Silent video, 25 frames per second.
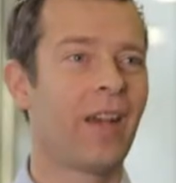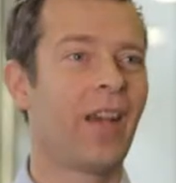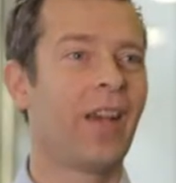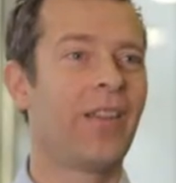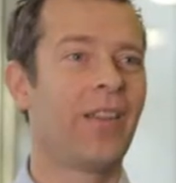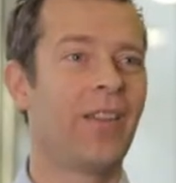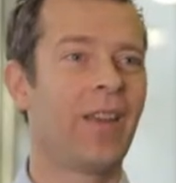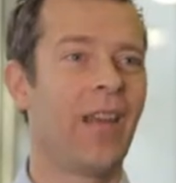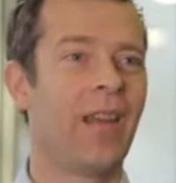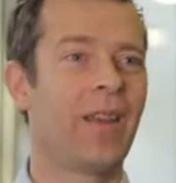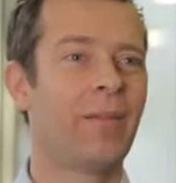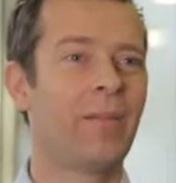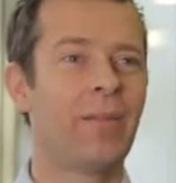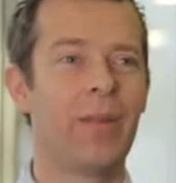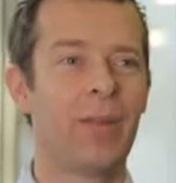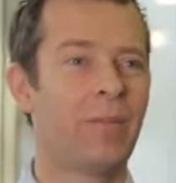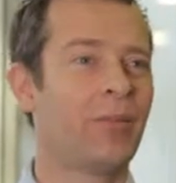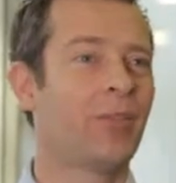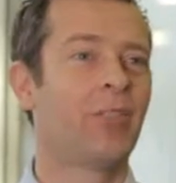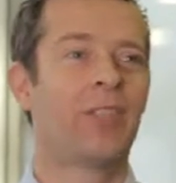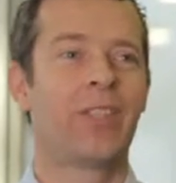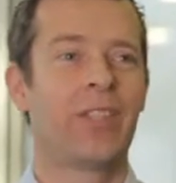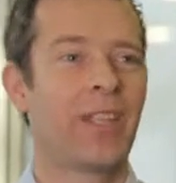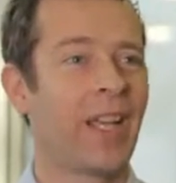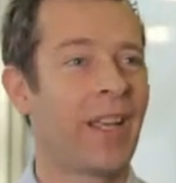and then people
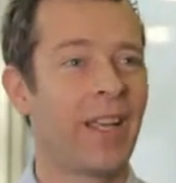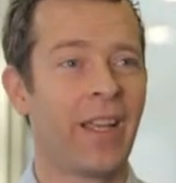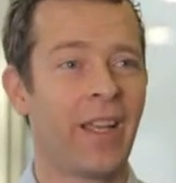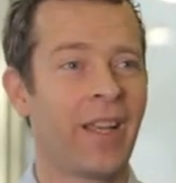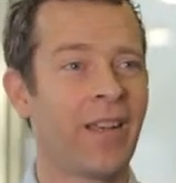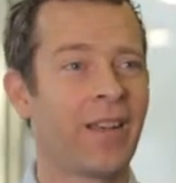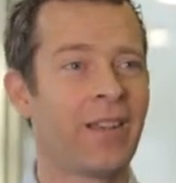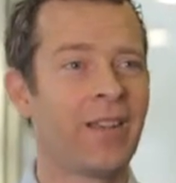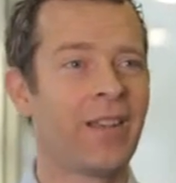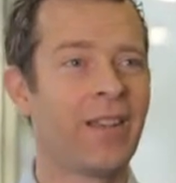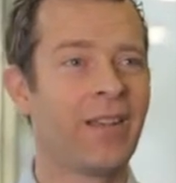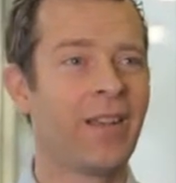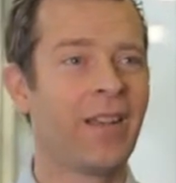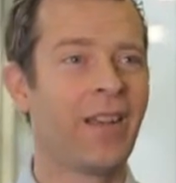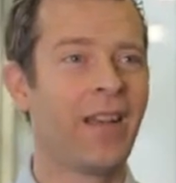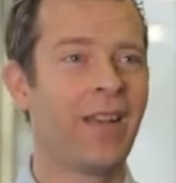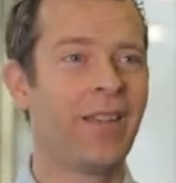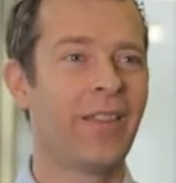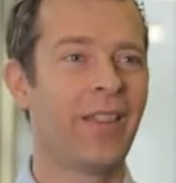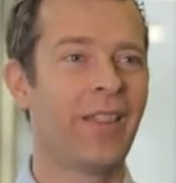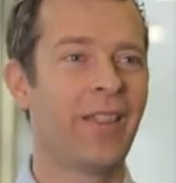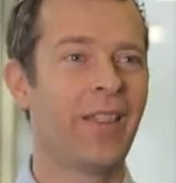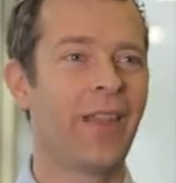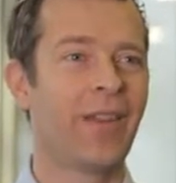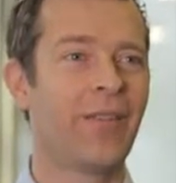just take it.
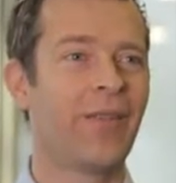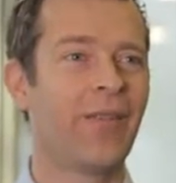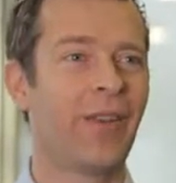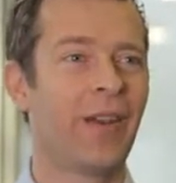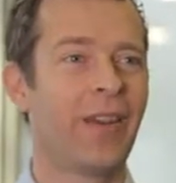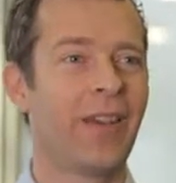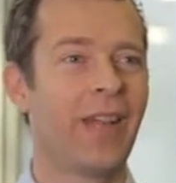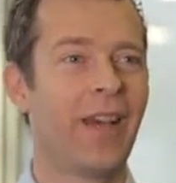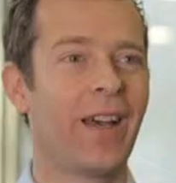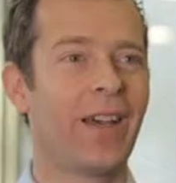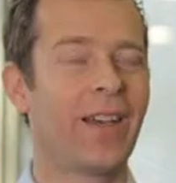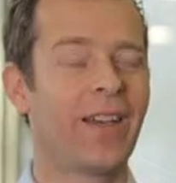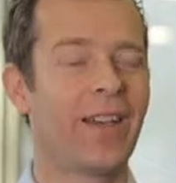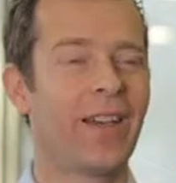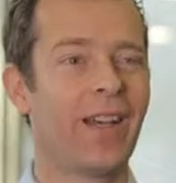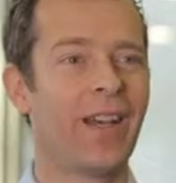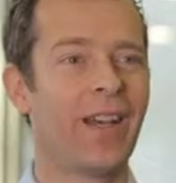And they find that